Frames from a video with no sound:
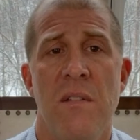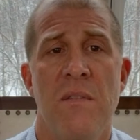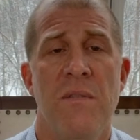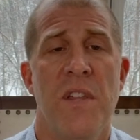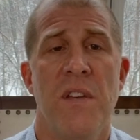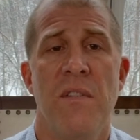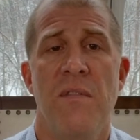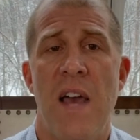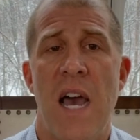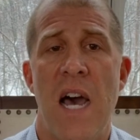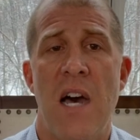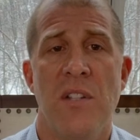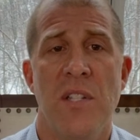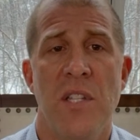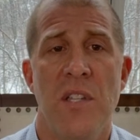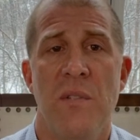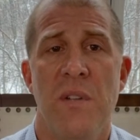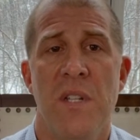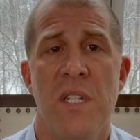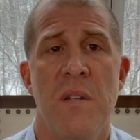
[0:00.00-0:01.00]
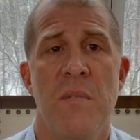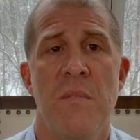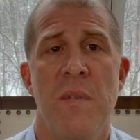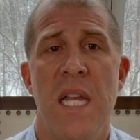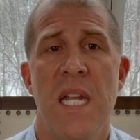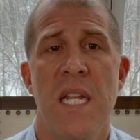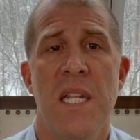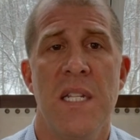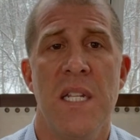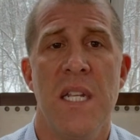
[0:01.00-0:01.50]
The value is
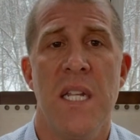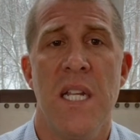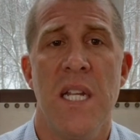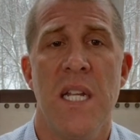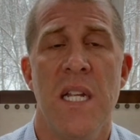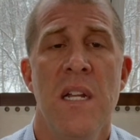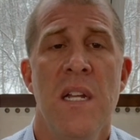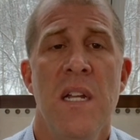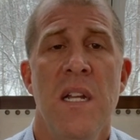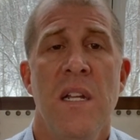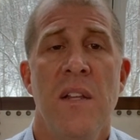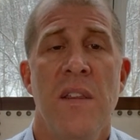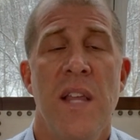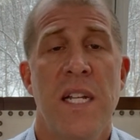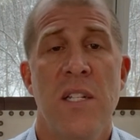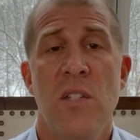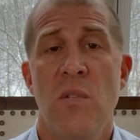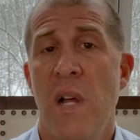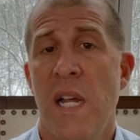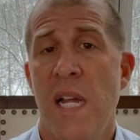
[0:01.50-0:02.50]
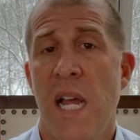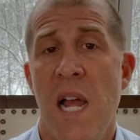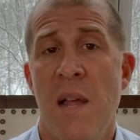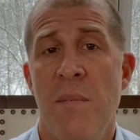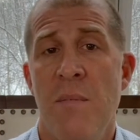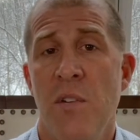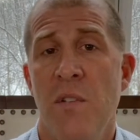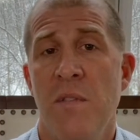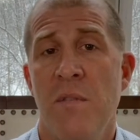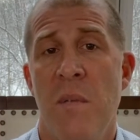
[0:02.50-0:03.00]
amazing. That's why I
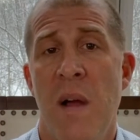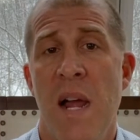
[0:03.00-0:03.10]
moved my